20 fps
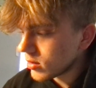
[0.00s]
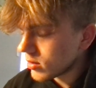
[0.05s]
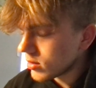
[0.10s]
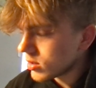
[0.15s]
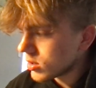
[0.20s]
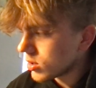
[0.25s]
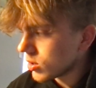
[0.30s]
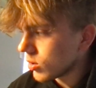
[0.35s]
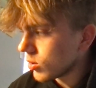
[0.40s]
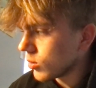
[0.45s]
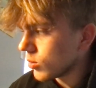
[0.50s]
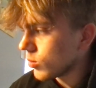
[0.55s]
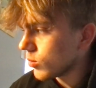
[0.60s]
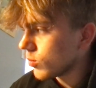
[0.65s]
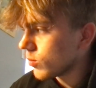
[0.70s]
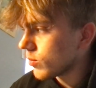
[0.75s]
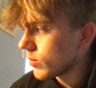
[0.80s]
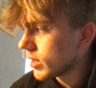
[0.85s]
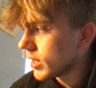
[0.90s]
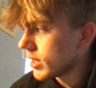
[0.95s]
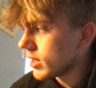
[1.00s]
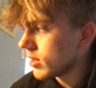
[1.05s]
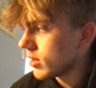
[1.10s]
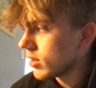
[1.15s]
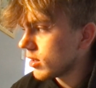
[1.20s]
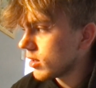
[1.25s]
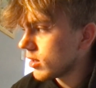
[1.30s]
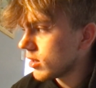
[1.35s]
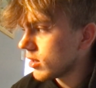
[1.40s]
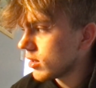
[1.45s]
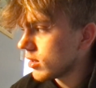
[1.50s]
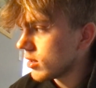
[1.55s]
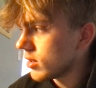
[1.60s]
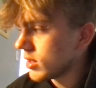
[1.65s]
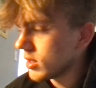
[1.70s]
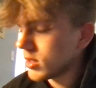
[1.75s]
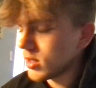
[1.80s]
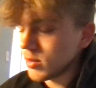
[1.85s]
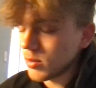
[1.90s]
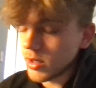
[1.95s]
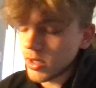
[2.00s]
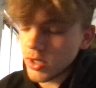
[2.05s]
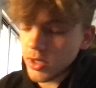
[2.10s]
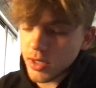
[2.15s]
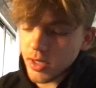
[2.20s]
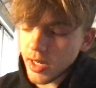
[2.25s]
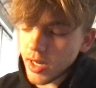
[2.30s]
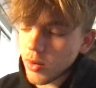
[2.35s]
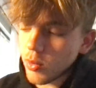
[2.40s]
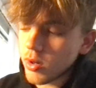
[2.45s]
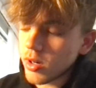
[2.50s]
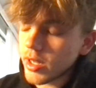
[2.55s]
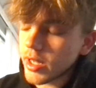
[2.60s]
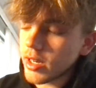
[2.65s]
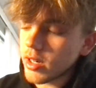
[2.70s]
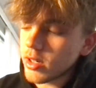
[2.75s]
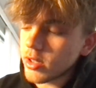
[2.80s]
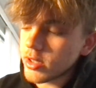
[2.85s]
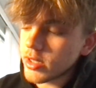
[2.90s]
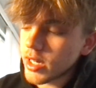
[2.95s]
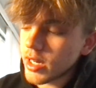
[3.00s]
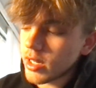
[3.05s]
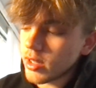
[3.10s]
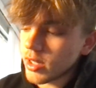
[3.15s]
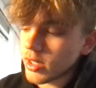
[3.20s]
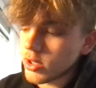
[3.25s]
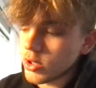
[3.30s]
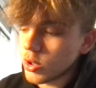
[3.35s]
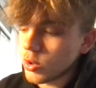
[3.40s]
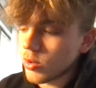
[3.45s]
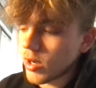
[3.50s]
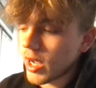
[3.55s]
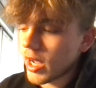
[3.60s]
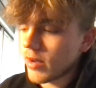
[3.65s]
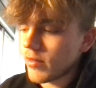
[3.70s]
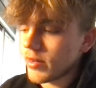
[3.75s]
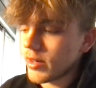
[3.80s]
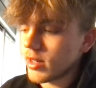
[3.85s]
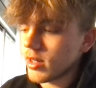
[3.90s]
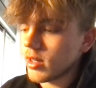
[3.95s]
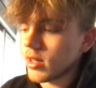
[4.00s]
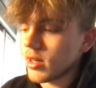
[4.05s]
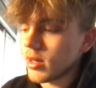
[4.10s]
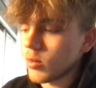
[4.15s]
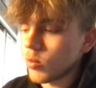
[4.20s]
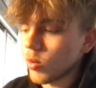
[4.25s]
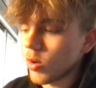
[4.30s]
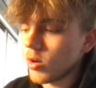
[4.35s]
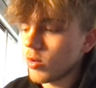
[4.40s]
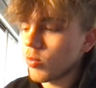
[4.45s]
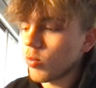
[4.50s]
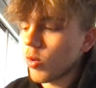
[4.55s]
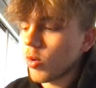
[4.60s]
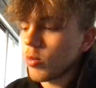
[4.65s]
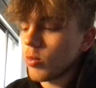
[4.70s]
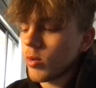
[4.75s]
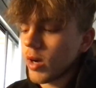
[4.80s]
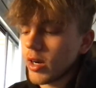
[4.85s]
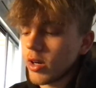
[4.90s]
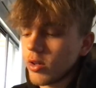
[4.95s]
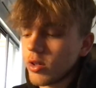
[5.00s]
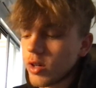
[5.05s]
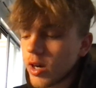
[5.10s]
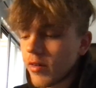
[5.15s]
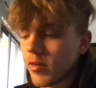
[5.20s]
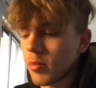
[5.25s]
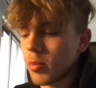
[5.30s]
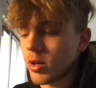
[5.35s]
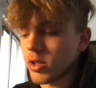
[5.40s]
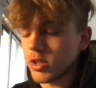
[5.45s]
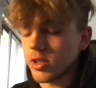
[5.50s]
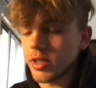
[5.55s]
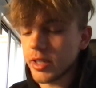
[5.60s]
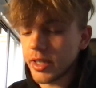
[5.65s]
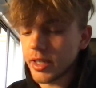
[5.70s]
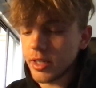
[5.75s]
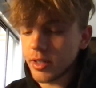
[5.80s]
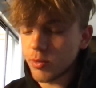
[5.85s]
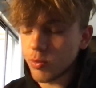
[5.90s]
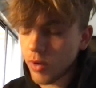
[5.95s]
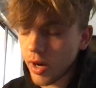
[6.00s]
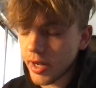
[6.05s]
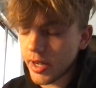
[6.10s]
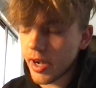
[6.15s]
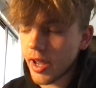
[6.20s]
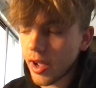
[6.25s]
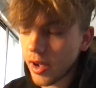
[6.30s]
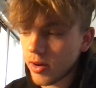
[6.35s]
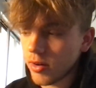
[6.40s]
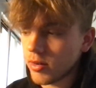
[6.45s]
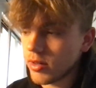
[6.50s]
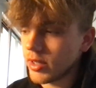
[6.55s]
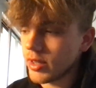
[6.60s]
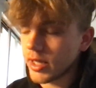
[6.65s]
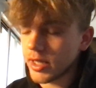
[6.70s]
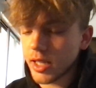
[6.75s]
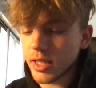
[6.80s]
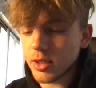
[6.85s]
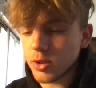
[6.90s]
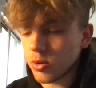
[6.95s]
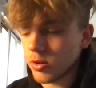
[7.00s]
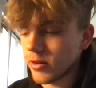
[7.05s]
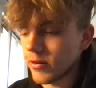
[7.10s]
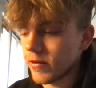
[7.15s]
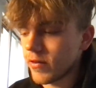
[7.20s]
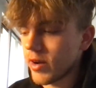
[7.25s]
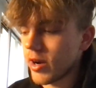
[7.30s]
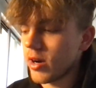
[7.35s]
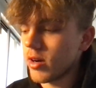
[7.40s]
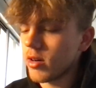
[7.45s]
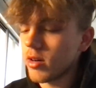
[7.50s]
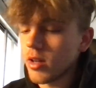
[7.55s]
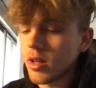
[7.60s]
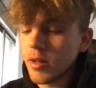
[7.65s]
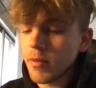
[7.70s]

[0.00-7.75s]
So it's just like I want to get understanding, like, do you have it? Well, I know you don't have a budget right now, and like that's totally fair.